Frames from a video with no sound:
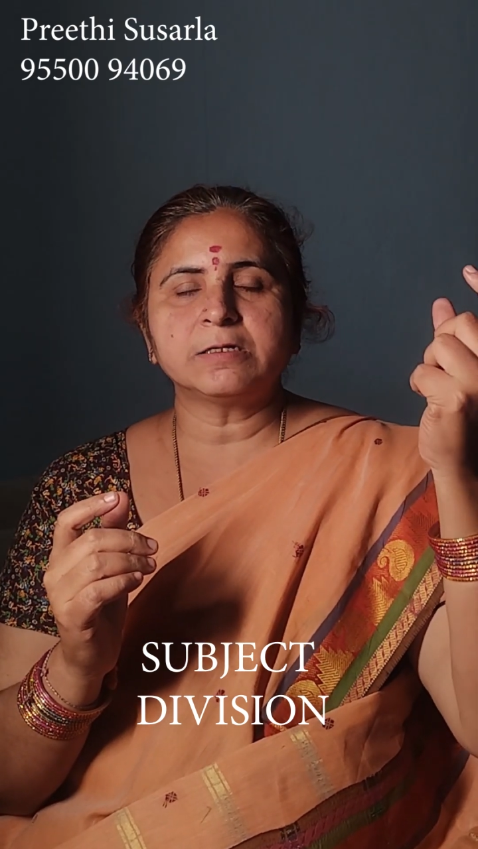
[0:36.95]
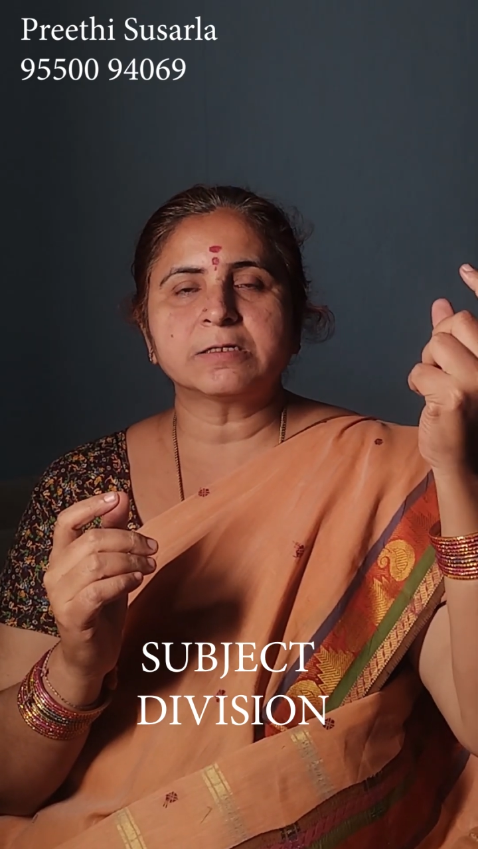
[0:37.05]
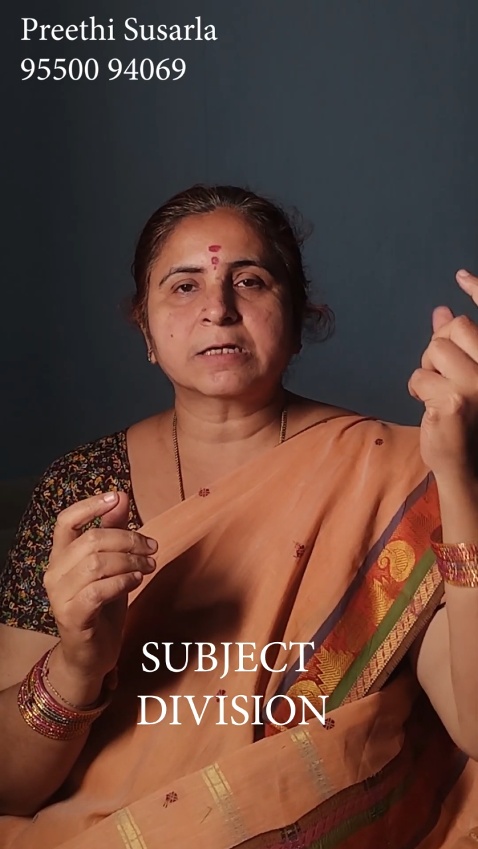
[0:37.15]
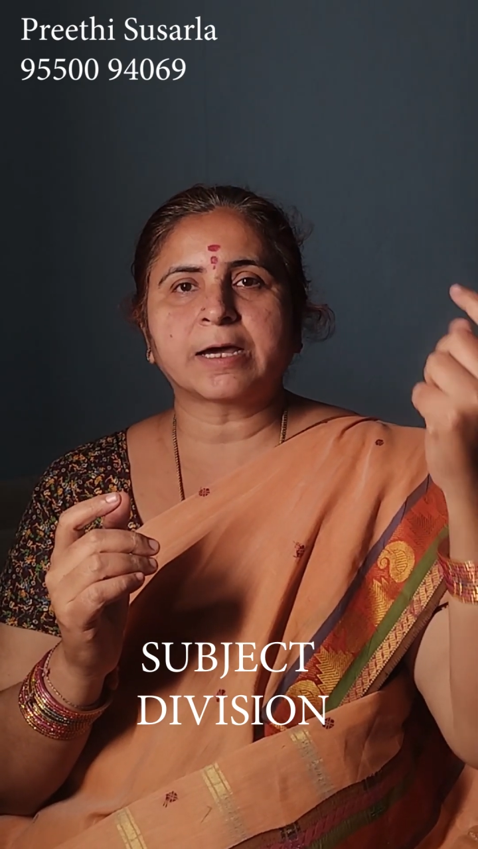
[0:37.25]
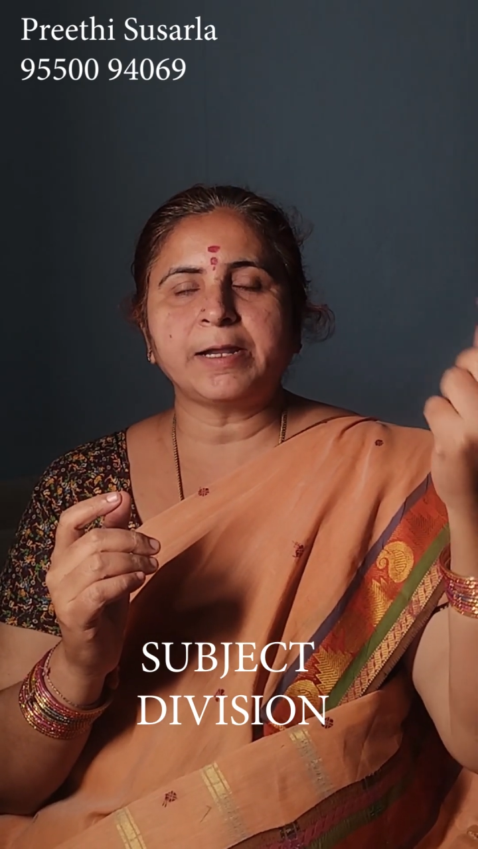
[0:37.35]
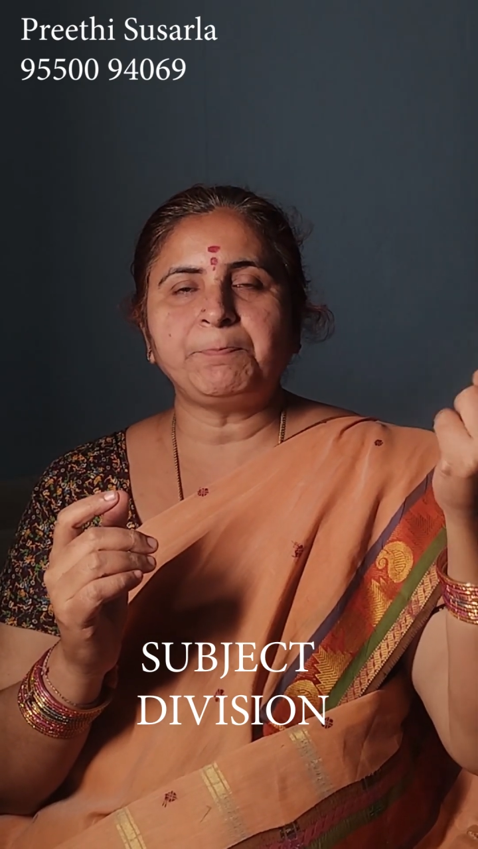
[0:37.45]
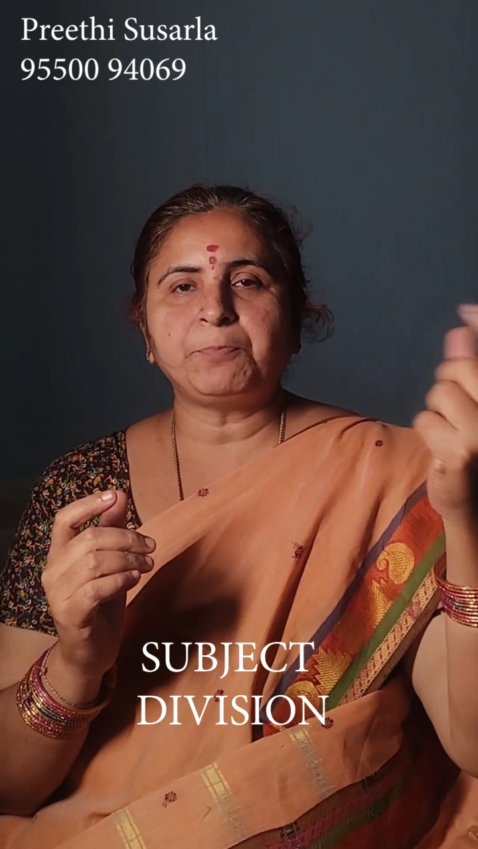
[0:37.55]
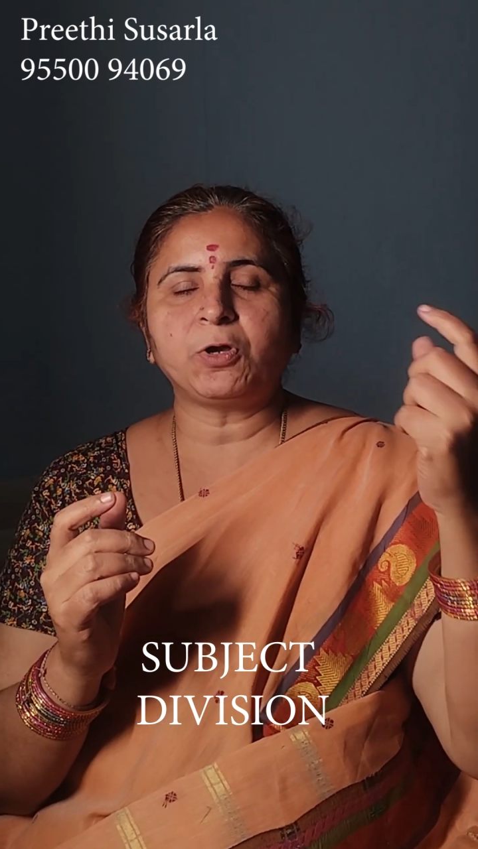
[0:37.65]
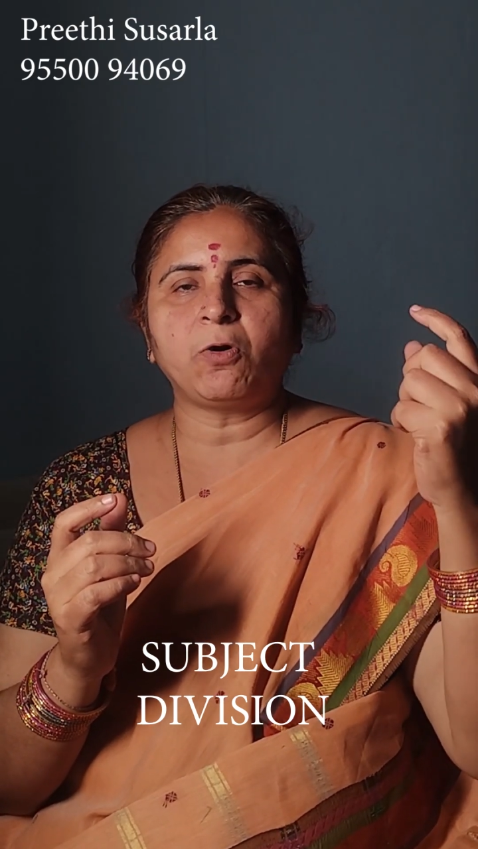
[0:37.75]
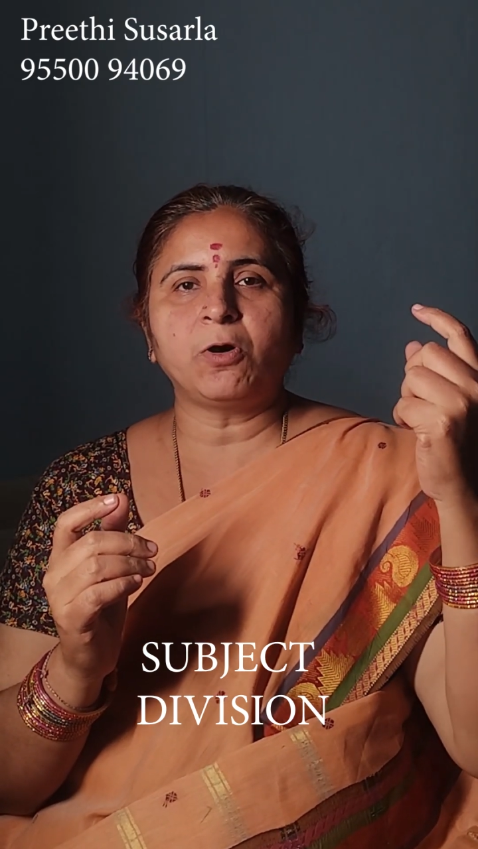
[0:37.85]

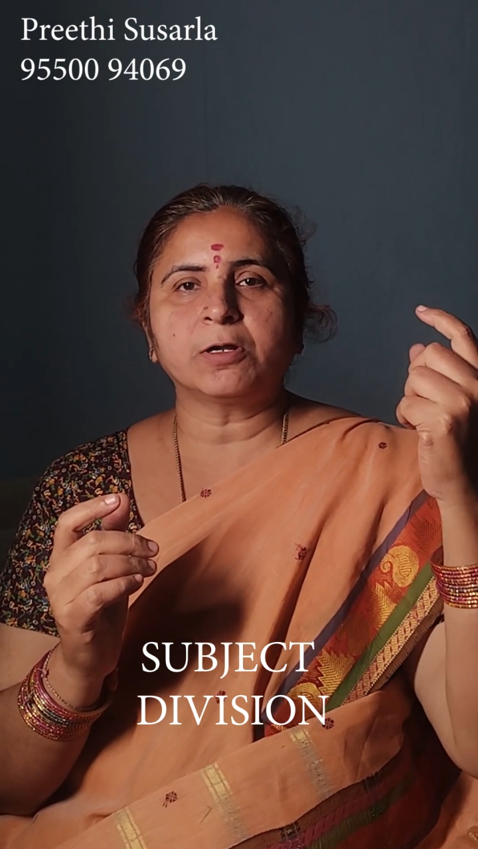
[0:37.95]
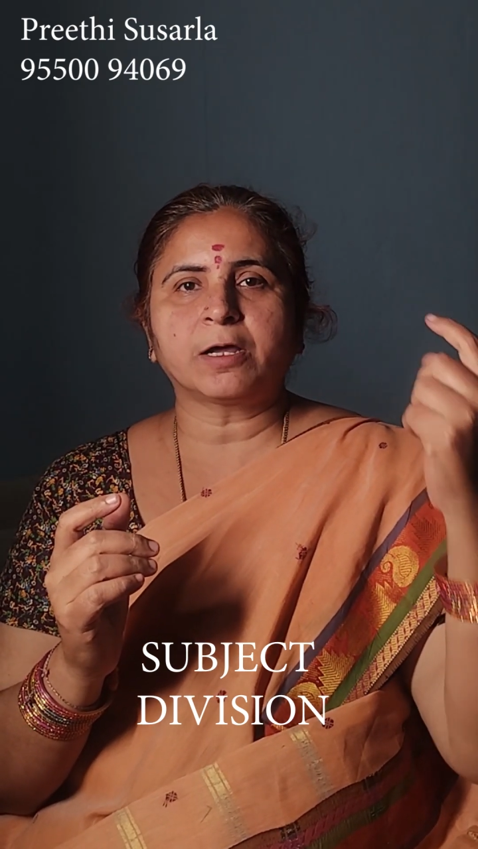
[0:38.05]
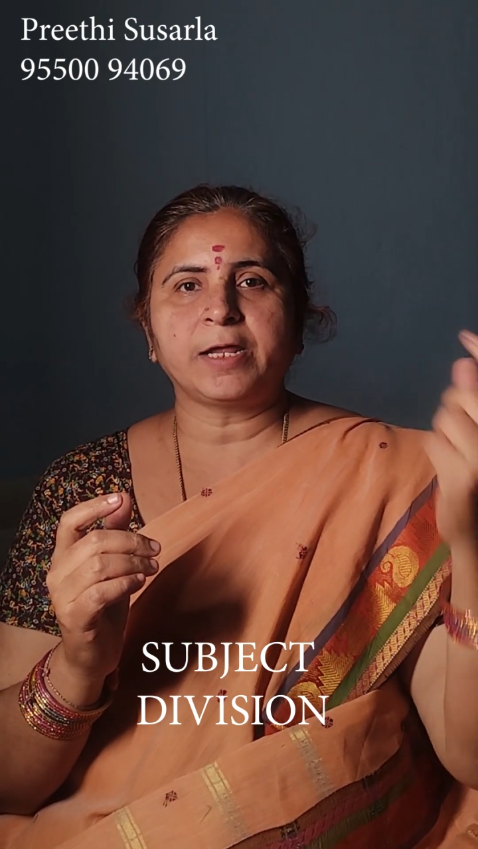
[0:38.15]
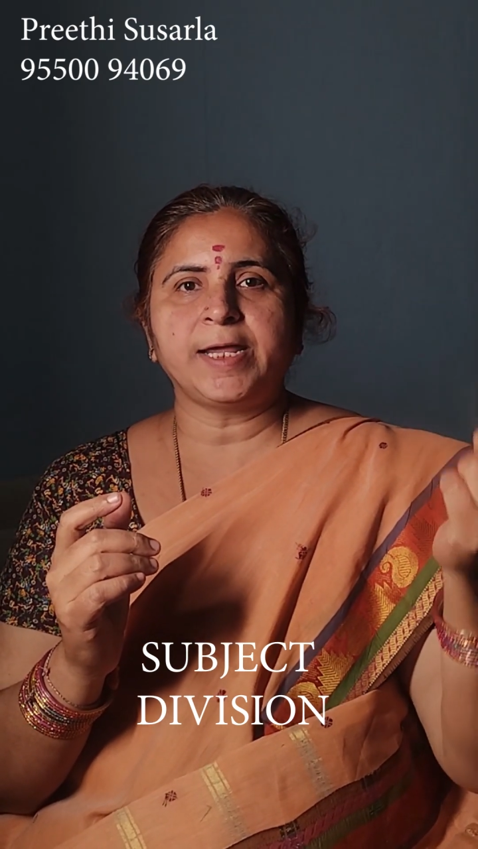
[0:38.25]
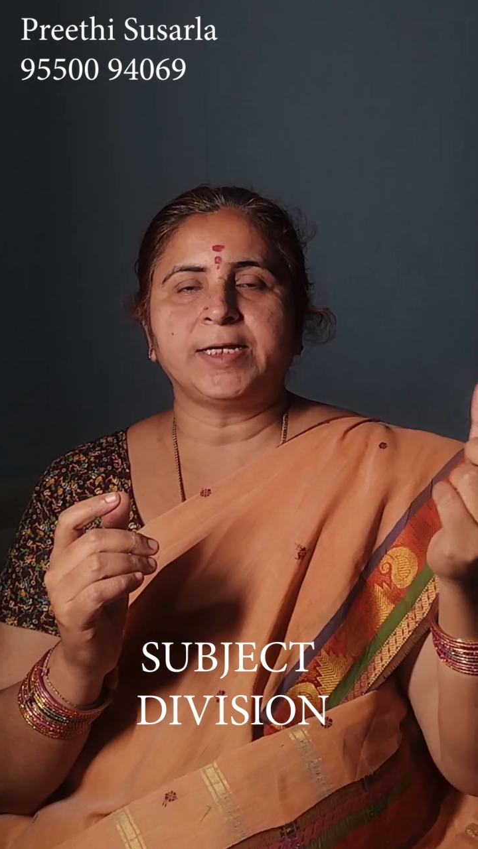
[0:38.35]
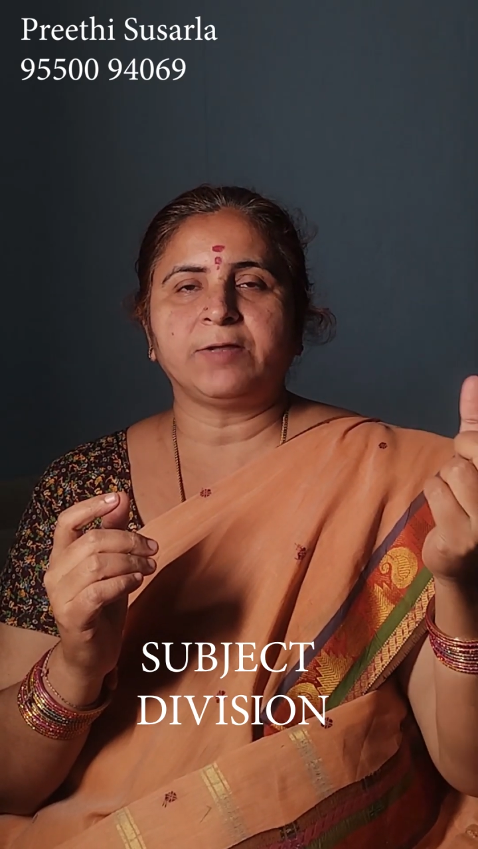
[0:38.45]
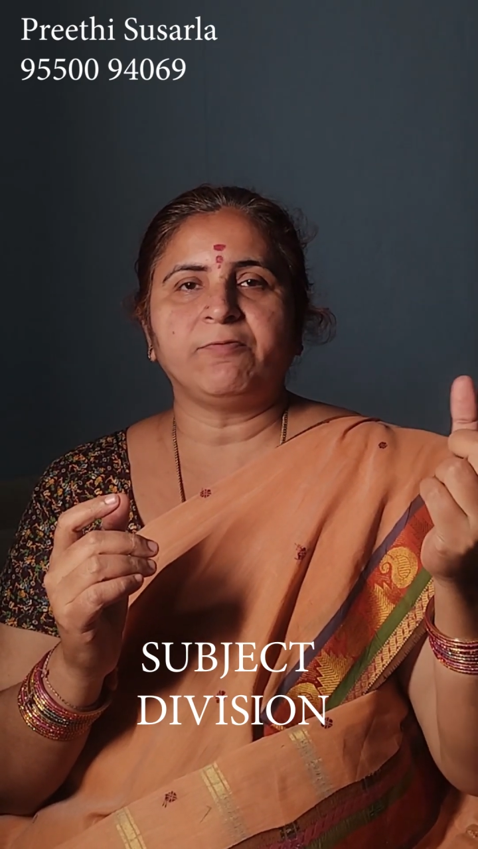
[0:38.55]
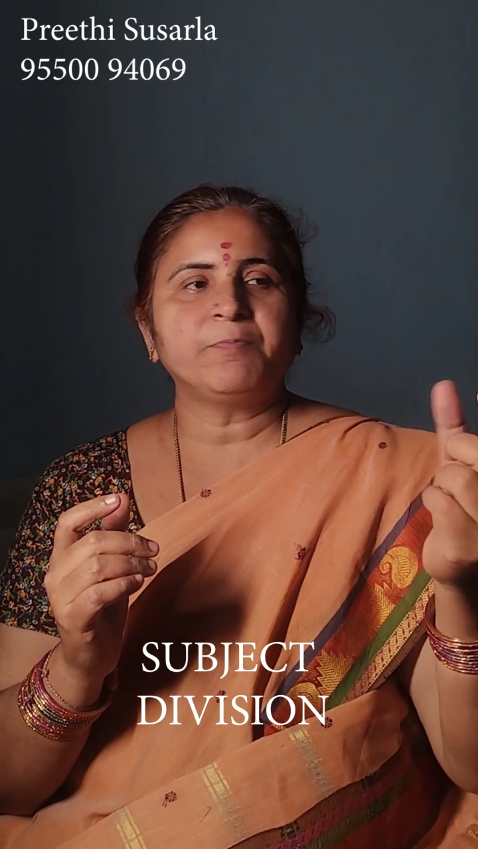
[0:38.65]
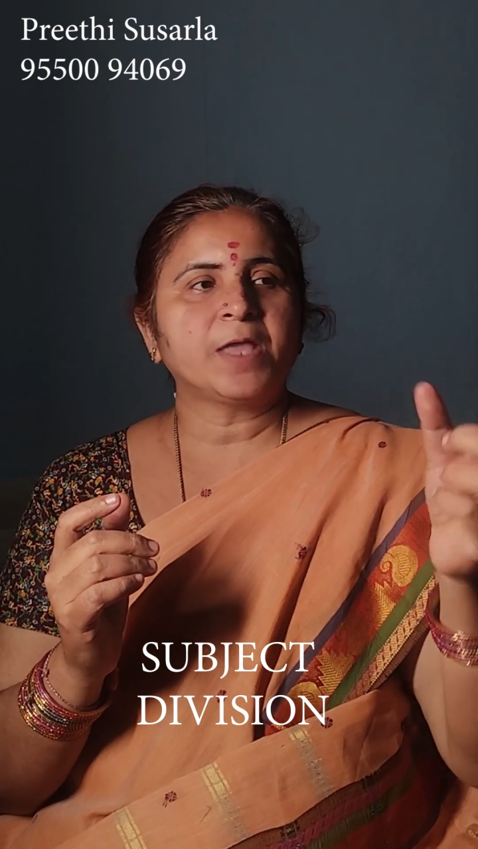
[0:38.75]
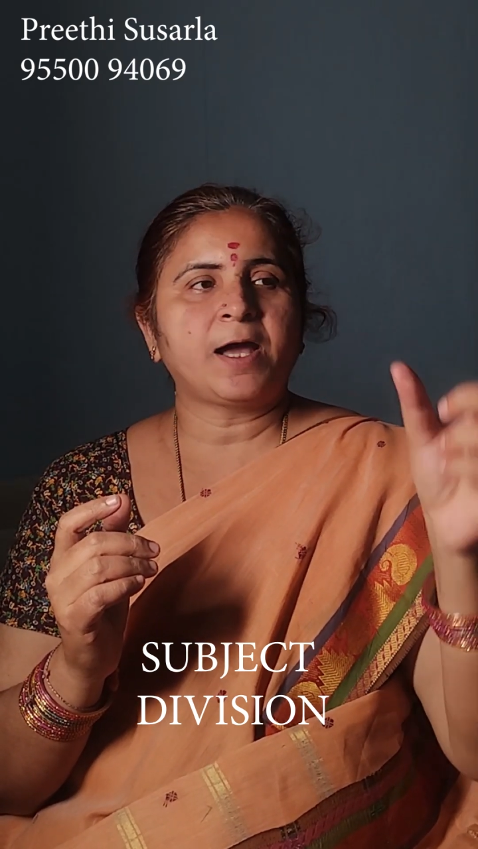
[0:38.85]
script or creative,